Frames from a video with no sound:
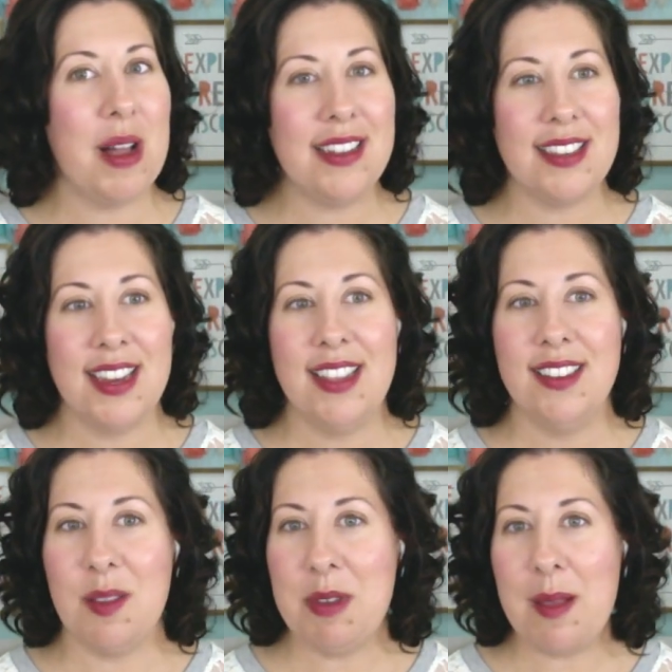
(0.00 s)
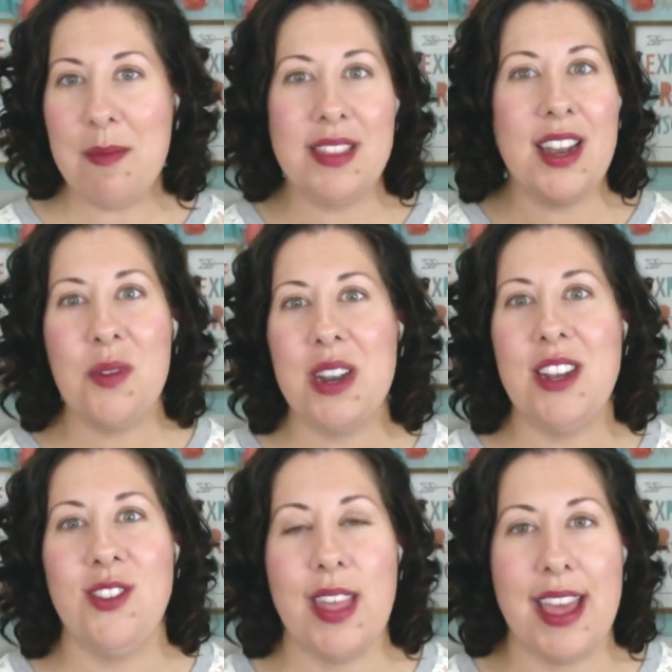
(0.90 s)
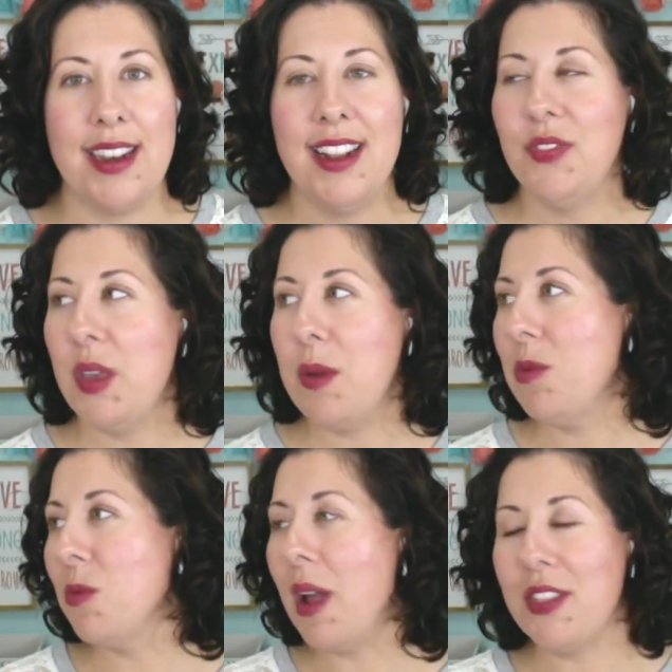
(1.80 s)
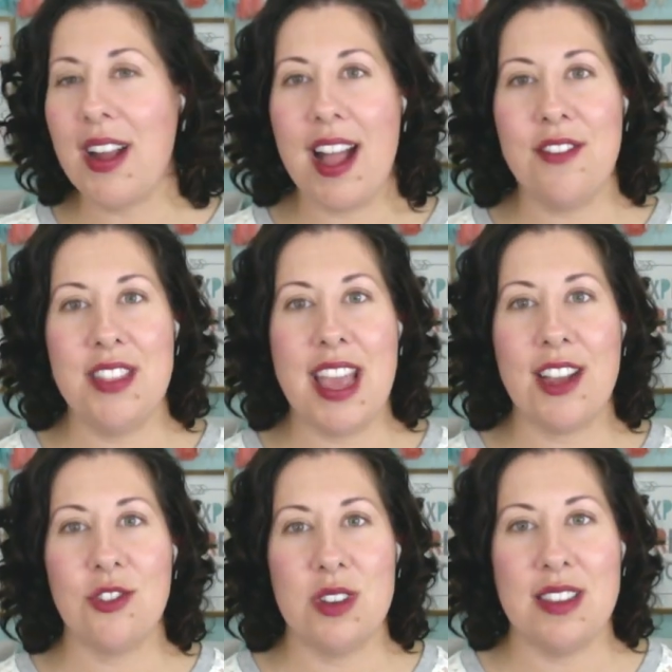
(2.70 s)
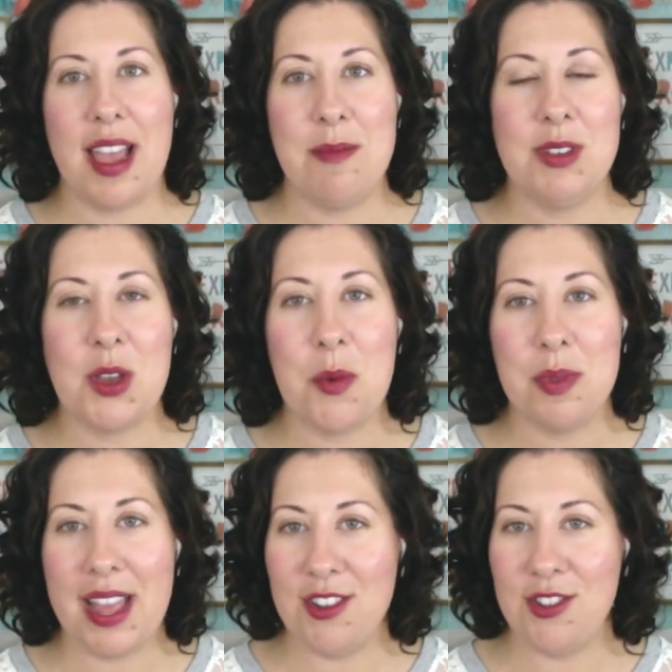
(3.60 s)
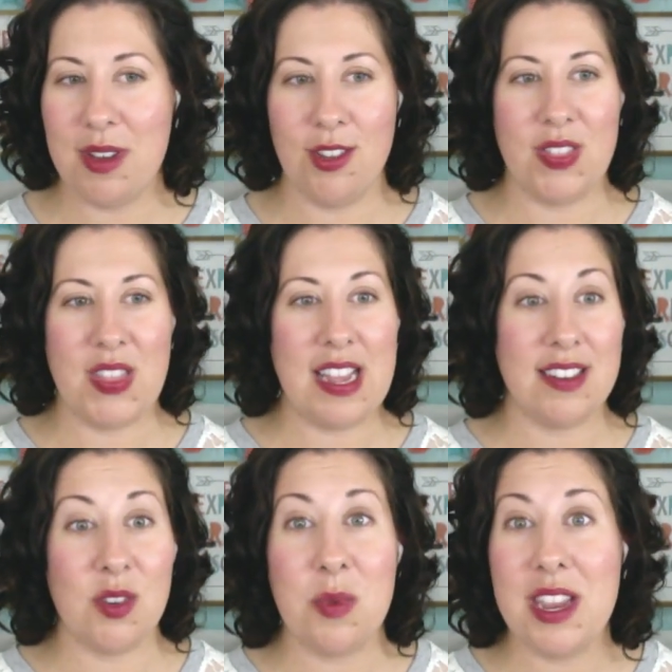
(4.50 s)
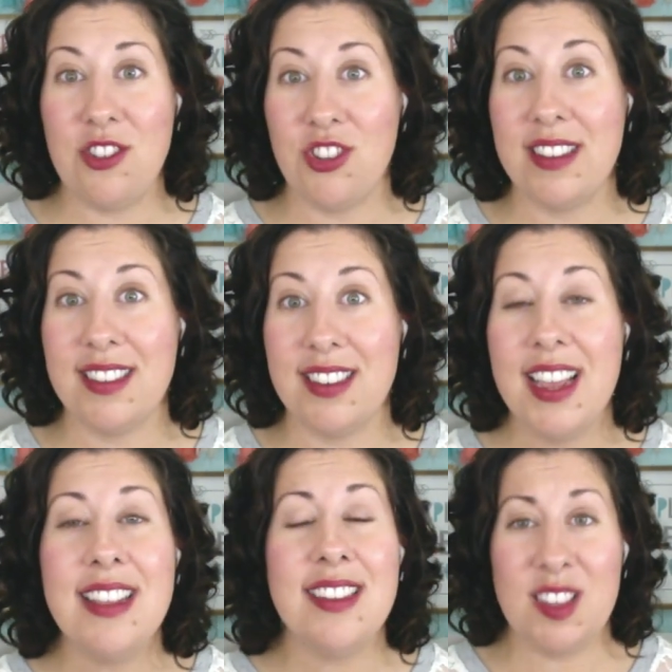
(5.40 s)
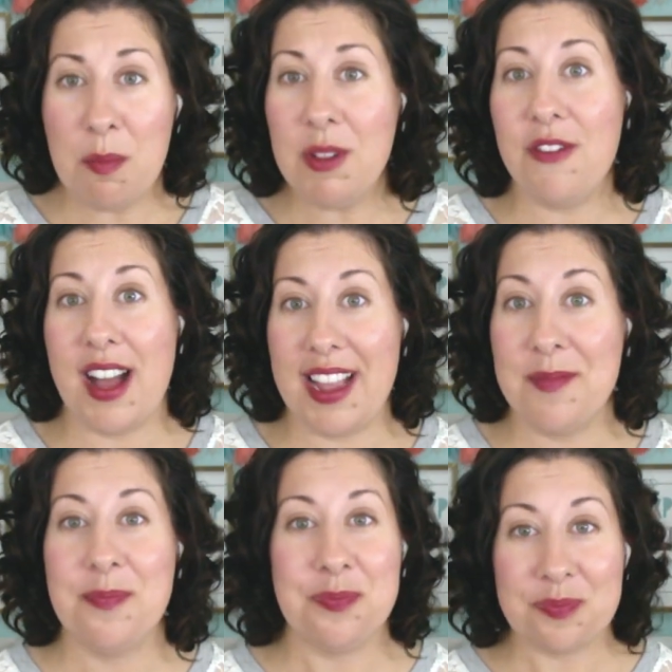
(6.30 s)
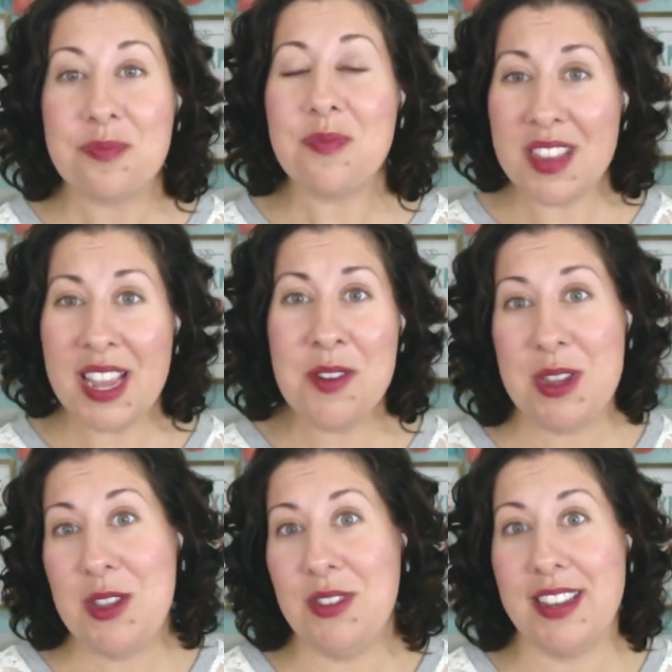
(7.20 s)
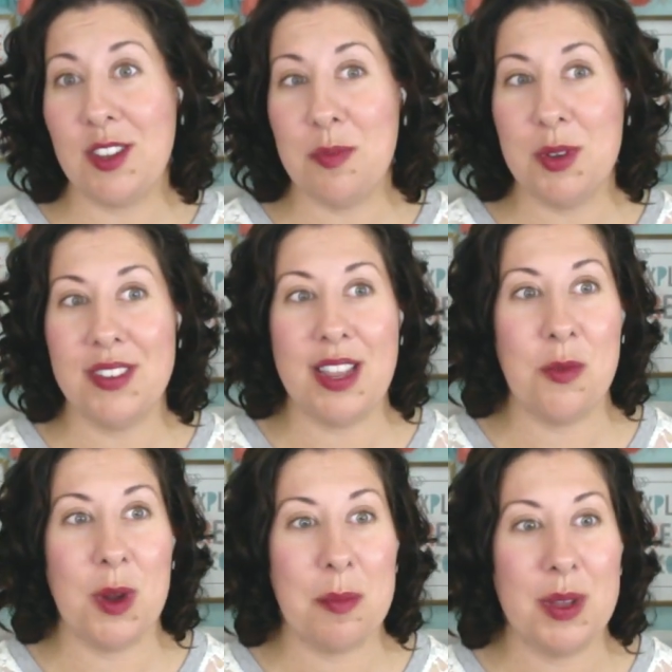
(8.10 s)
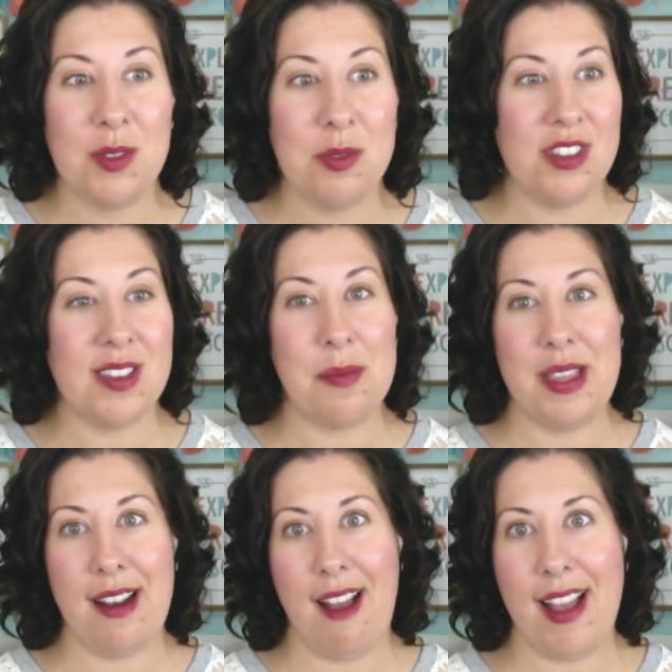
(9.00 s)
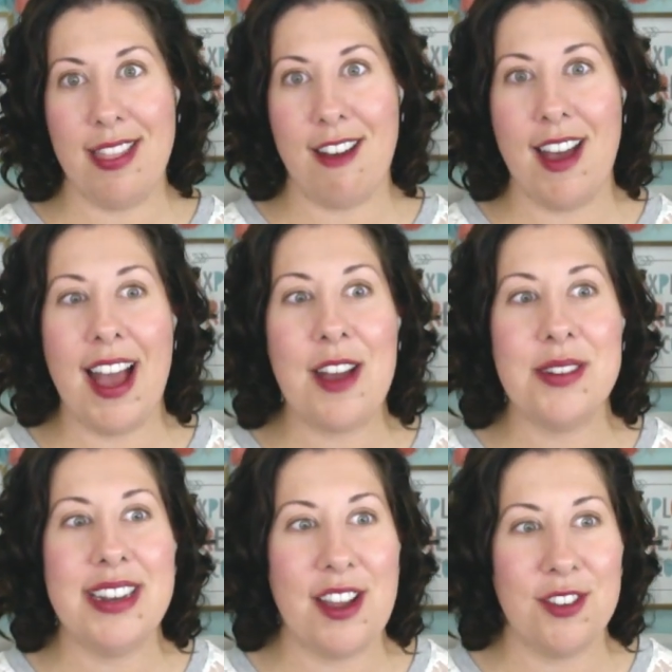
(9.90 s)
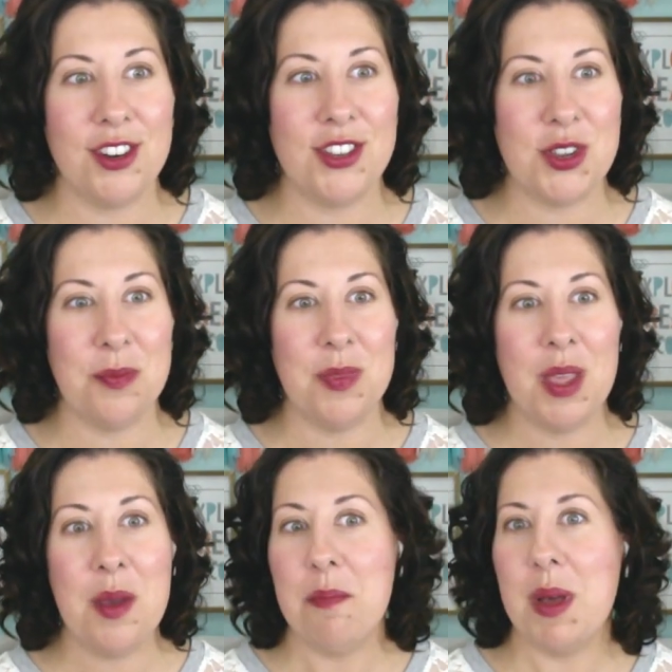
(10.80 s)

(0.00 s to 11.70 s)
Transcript: But sometimes they don't want to do that. They would rather have the extra time to go play and do other things. So we just simplify, and we use textbooks and workbooks, which is something I thought I would never do.